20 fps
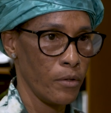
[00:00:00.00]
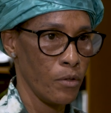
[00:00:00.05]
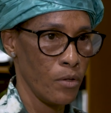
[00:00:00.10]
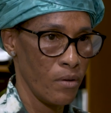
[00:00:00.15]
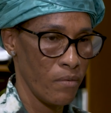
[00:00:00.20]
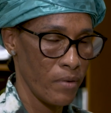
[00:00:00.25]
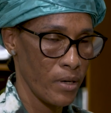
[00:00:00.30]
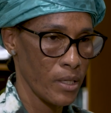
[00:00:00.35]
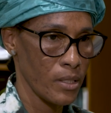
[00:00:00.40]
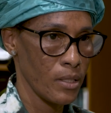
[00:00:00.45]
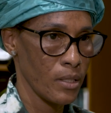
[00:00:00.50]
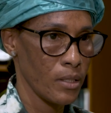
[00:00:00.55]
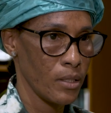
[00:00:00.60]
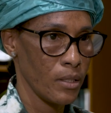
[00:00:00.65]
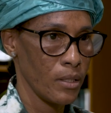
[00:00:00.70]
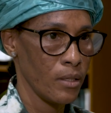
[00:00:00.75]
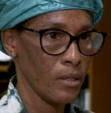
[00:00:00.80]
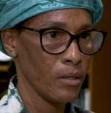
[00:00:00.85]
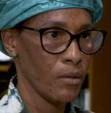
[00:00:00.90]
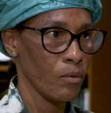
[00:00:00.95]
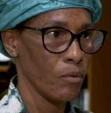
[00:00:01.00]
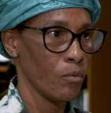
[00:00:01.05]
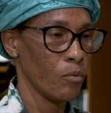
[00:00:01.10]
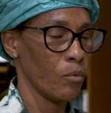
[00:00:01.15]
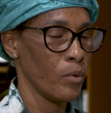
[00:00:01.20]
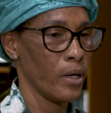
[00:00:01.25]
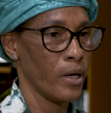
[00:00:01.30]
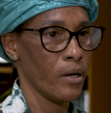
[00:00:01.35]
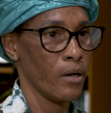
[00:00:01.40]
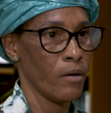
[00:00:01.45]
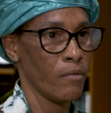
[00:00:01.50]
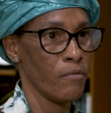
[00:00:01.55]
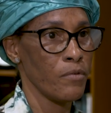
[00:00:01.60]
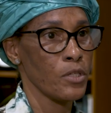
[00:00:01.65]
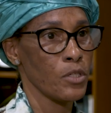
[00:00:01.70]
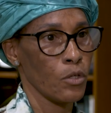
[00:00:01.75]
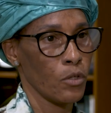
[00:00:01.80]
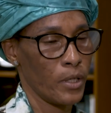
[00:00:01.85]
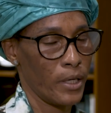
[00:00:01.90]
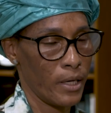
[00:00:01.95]
university were
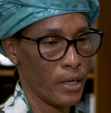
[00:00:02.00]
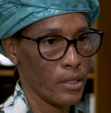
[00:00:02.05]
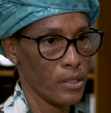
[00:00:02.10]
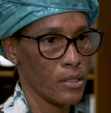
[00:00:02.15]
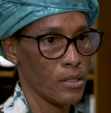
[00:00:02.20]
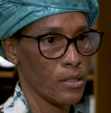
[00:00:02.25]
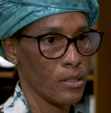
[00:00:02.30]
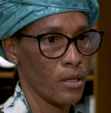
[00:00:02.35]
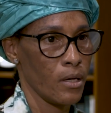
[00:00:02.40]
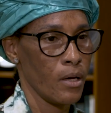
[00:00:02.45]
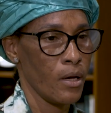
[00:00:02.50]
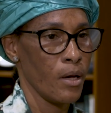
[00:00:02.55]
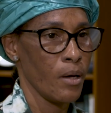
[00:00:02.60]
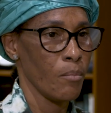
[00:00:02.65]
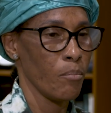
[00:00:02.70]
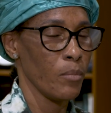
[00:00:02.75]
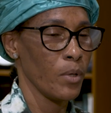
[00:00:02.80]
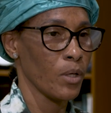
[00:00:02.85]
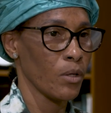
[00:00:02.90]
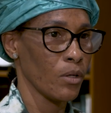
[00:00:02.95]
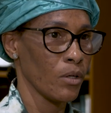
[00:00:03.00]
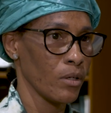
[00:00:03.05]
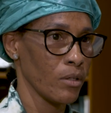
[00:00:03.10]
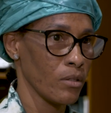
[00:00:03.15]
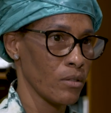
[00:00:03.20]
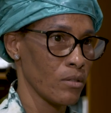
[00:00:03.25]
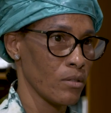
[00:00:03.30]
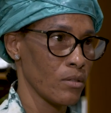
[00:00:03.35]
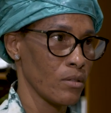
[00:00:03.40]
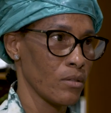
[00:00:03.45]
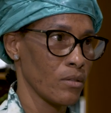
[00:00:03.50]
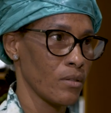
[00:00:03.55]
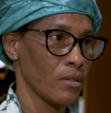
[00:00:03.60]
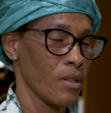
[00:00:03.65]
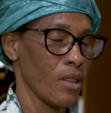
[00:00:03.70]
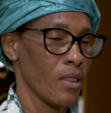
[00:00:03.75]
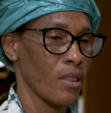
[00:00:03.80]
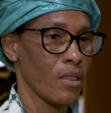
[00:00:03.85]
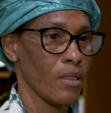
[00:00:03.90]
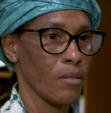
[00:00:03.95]
visionaries because
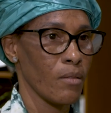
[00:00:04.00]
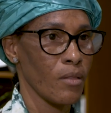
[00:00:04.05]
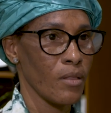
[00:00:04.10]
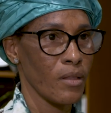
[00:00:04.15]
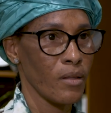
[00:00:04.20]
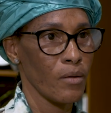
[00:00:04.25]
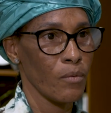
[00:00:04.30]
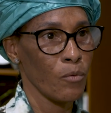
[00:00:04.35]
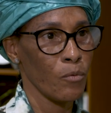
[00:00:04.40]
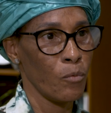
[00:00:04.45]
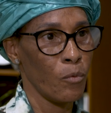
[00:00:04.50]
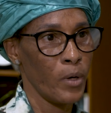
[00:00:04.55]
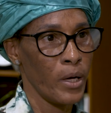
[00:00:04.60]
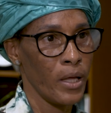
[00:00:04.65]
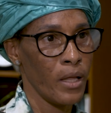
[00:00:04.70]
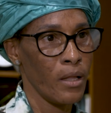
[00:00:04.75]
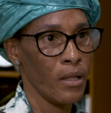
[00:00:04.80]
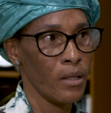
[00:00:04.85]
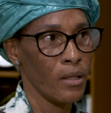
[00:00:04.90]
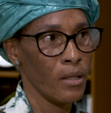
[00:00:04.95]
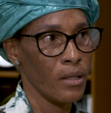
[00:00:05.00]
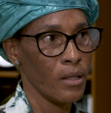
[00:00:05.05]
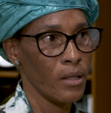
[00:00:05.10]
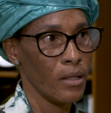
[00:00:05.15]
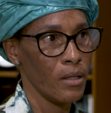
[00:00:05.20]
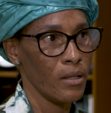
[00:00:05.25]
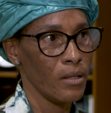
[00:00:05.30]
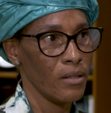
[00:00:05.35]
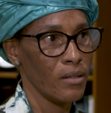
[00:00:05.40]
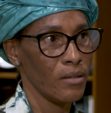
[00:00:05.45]
when